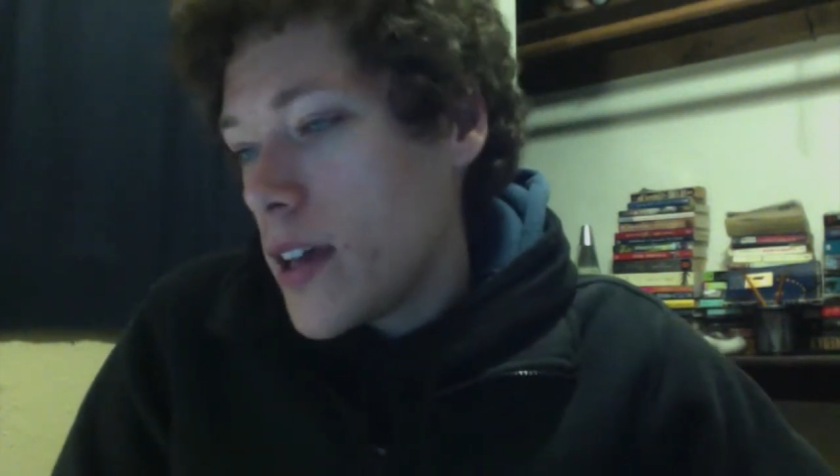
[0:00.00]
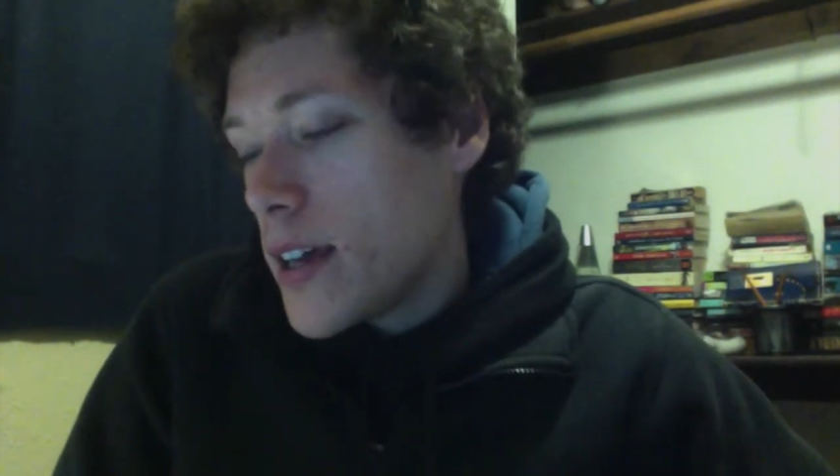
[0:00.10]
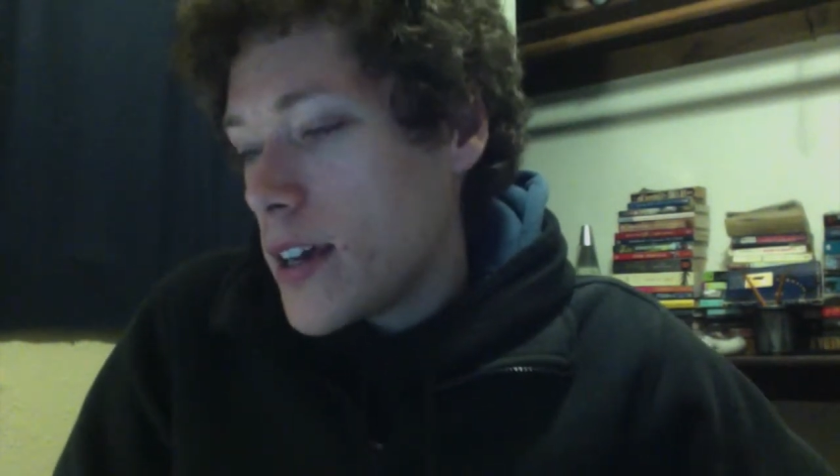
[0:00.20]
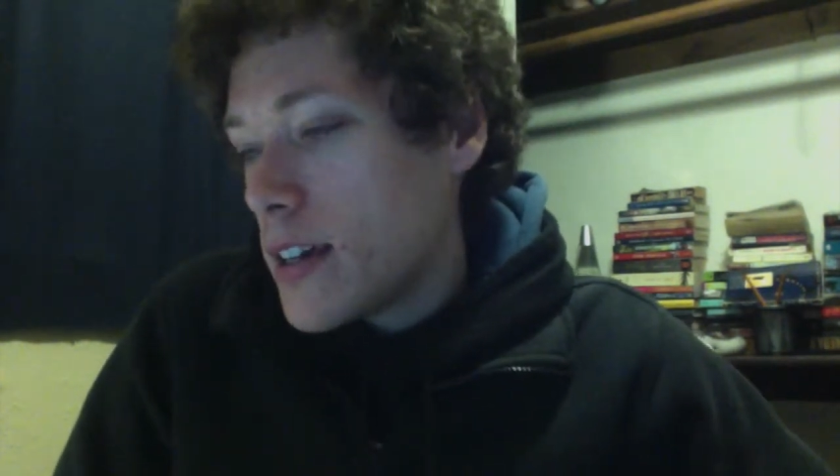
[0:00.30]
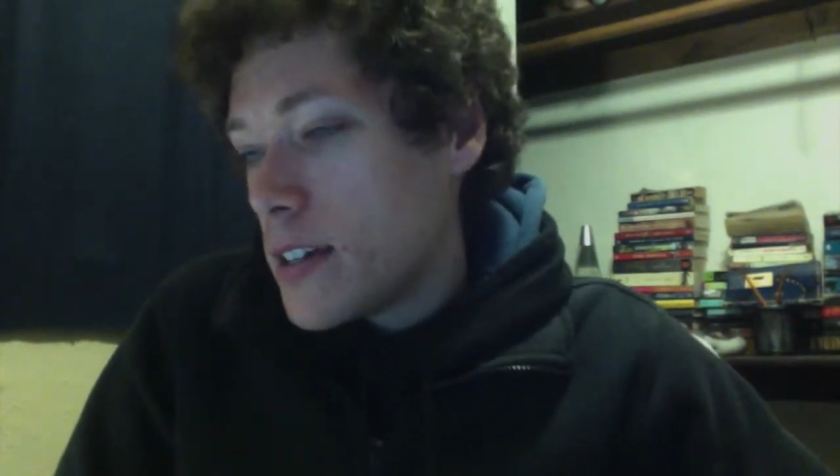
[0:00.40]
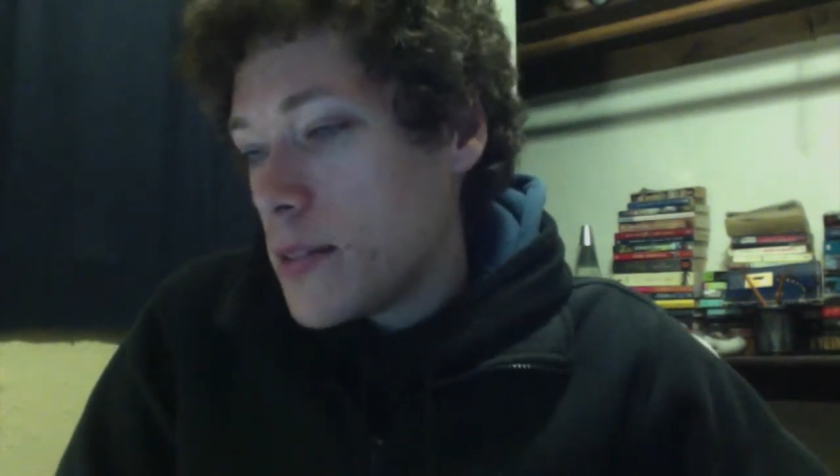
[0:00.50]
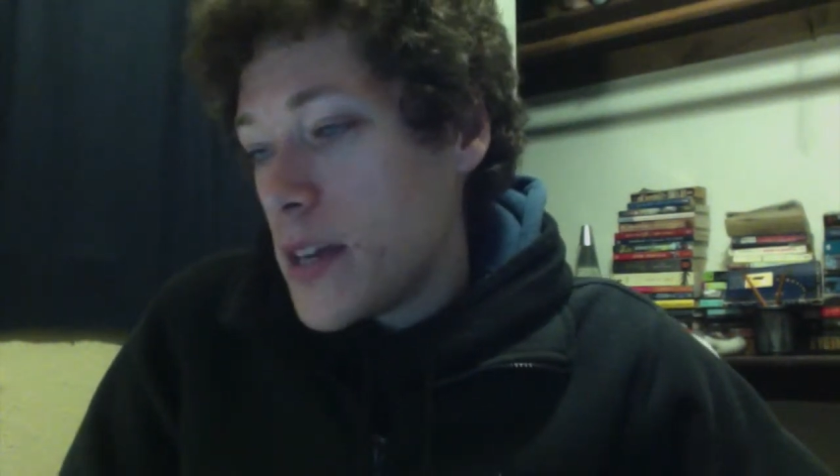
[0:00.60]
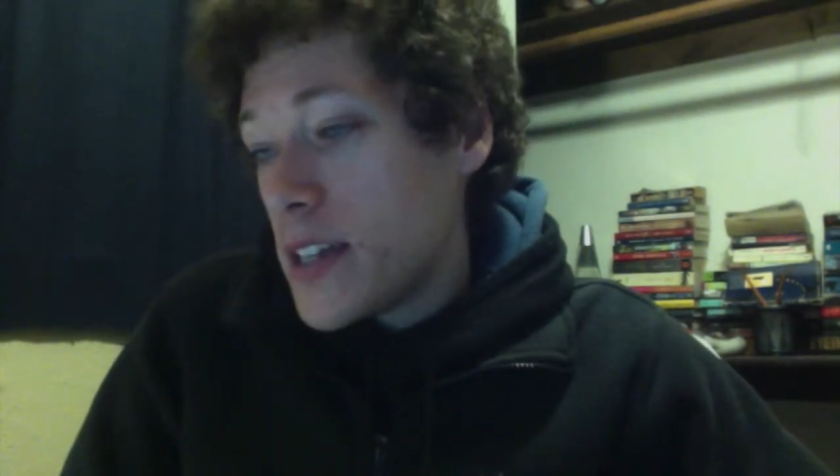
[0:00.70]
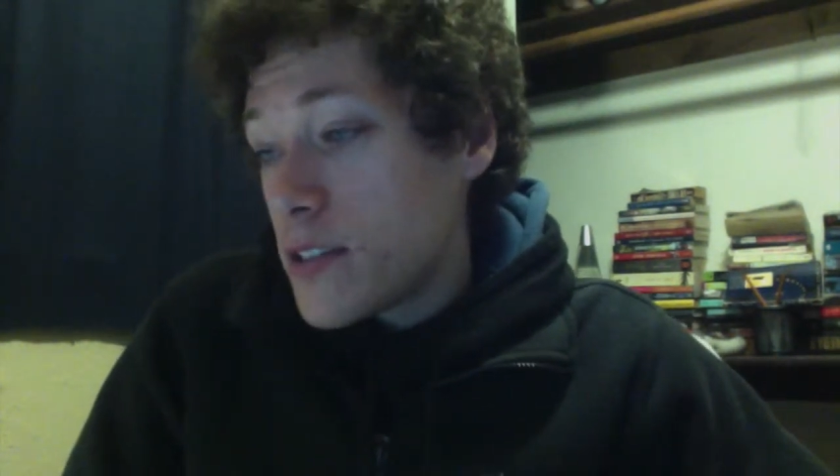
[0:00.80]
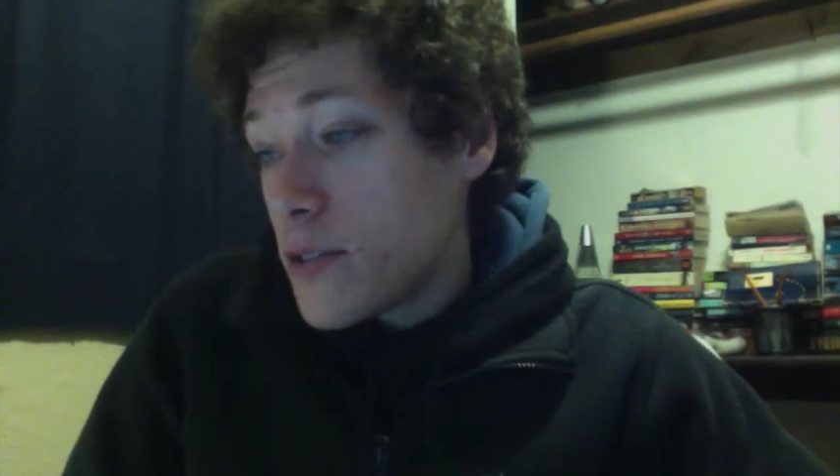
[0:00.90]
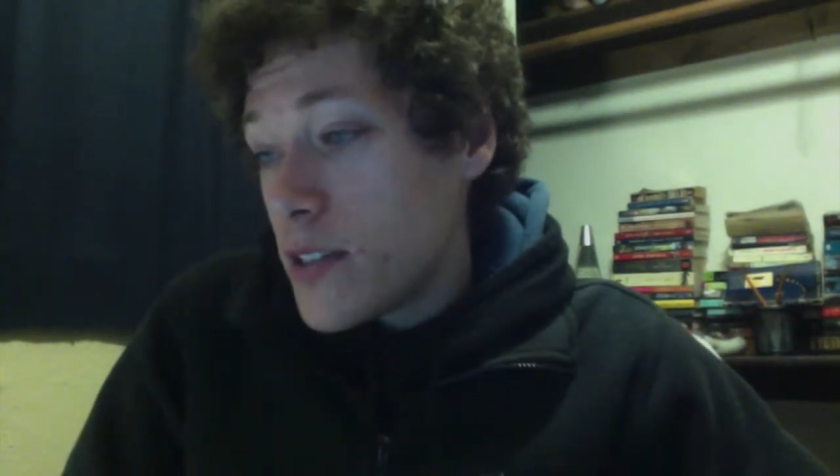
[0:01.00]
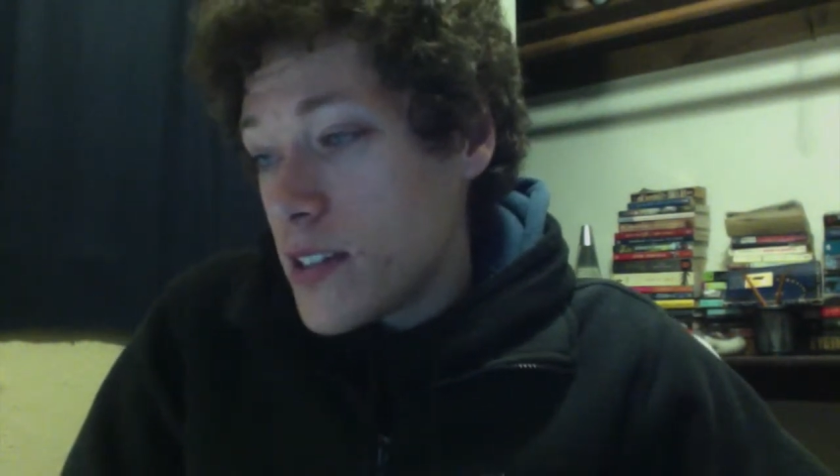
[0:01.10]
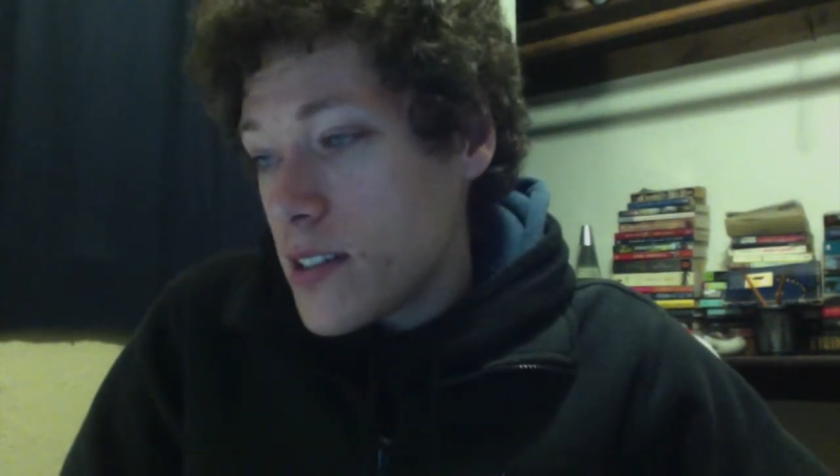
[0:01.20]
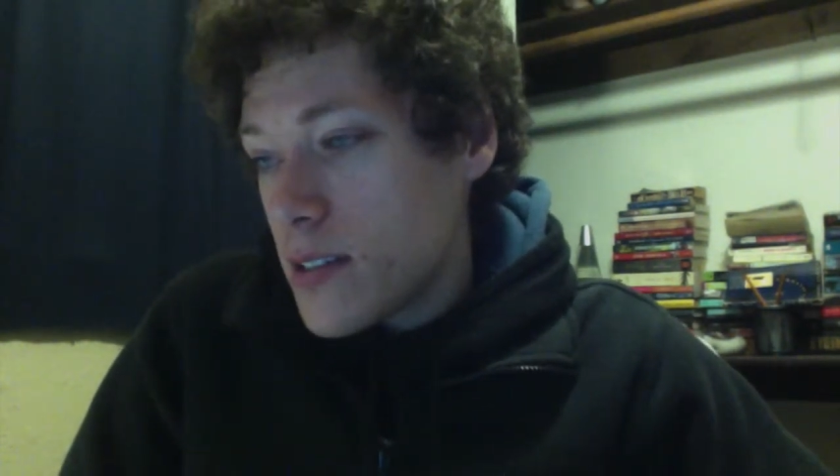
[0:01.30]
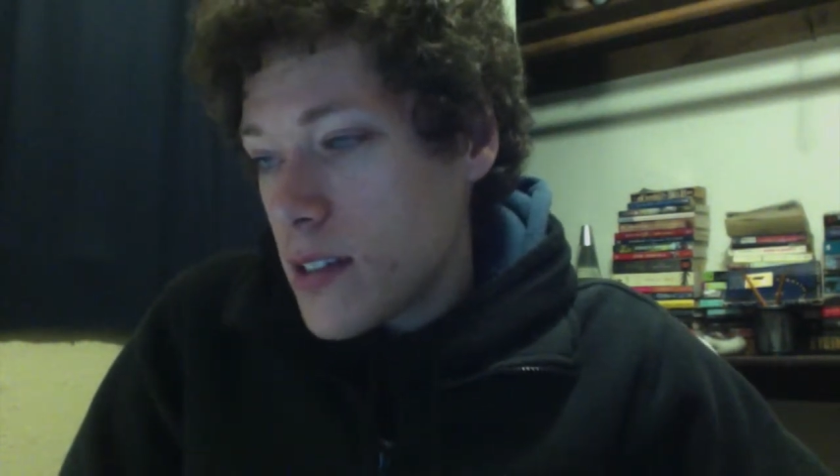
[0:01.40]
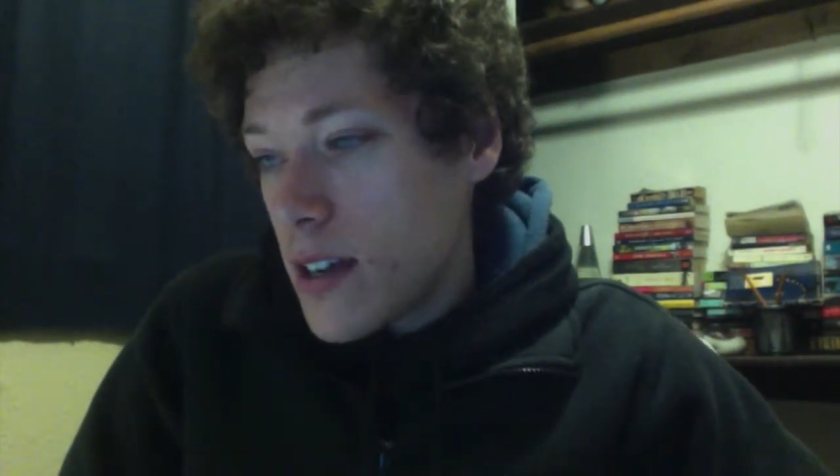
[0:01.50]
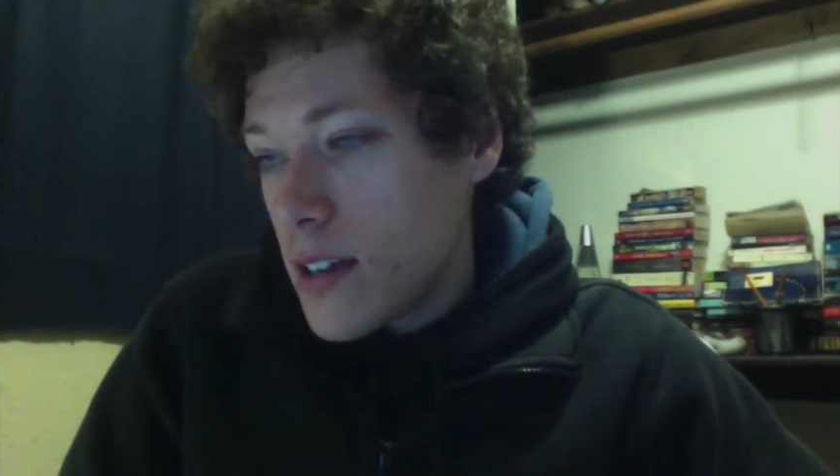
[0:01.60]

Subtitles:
And so this